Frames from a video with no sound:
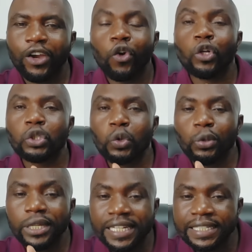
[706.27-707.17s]

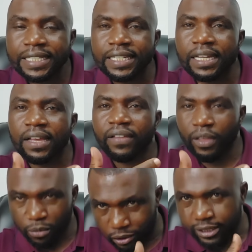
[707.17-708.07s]
consolidating
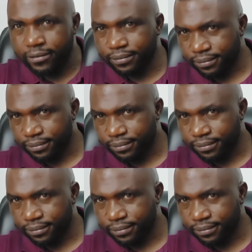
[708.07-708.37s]
the mountain.